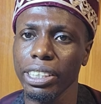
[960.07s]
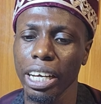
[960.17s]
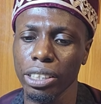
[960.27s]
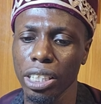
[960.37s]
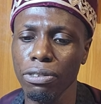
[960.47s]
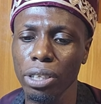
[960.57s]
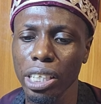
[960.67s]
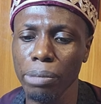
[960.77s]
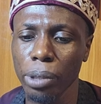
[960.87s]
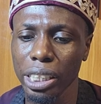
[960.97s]
a start, leave your
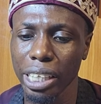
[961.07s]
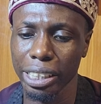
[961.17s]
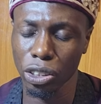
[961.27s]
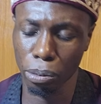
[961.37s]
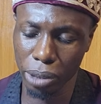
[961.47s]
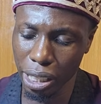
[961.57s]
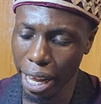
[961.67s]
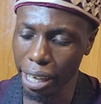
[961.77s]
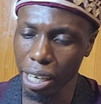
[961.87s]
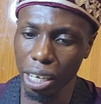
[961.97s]
daily budget at something
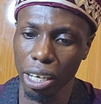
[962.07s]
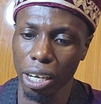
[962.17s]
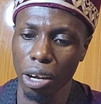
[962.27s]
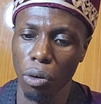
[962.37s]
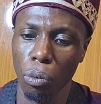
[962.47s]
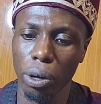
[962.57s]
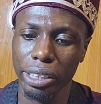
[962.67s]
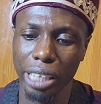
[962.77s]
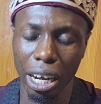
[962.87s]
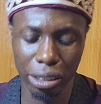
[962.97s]
like
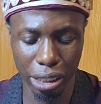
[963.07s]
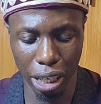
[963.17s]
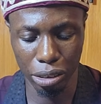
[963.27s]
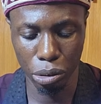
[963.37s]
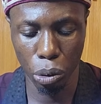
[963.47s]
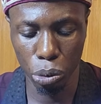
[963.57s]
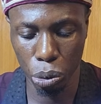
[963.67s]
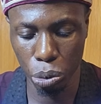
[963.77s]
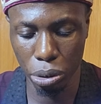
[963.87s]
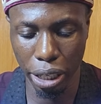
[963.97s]
1,000
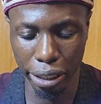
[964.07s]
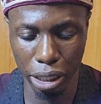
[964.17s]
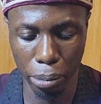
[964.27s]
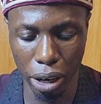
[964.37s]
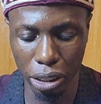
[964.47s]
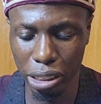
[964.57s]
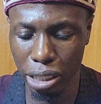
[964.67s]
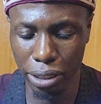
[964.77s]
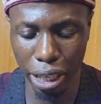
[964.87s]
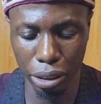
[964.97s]
to 2,000, but I'll just
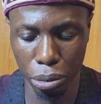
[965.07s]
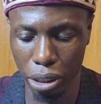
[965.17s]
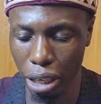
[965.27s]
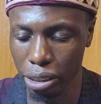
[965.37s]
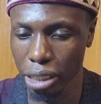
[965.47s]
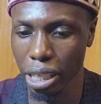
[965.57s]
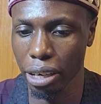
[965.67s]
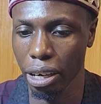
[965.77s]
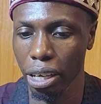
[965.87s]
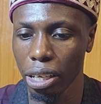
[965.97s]
leave it at 2,000
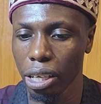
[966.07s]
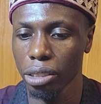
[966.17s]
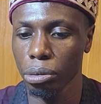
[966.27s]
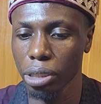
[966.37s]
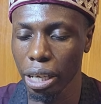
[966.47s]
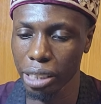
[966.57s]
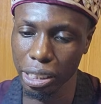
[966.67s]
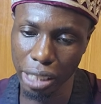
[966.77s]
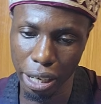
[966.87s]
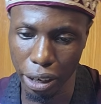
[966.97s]
naira,
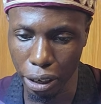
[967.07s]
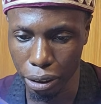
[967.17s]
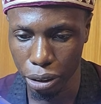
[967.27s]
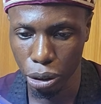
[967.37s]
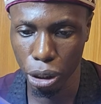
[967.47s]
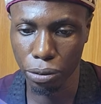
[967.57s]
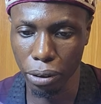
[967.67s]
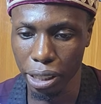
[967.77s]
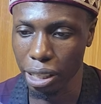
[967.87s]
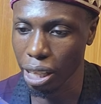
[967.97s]
2,000 naira, just
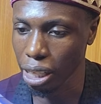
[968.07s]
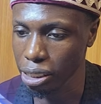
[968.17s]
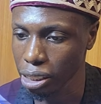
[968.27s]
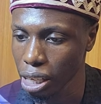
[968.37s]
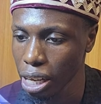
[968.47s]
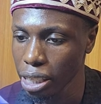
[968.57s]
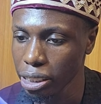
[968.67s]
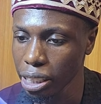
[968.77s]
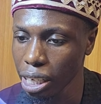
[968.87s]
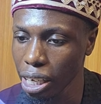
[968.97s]
for a start.
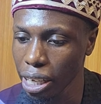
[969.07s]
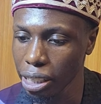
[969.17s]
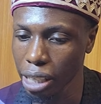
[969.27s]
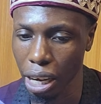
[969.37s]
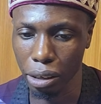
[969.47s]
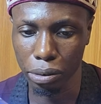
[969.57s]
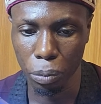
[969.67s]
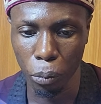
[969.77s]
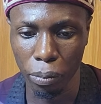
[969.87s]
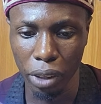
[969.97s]
See, click
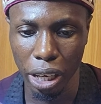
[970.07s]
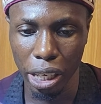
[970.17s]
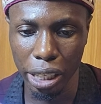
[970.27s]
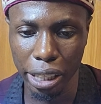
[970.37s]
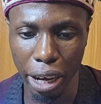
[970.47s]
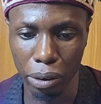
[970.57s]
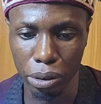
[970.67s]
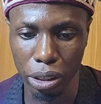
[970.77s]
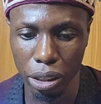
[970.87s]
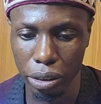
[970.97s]
down, click down.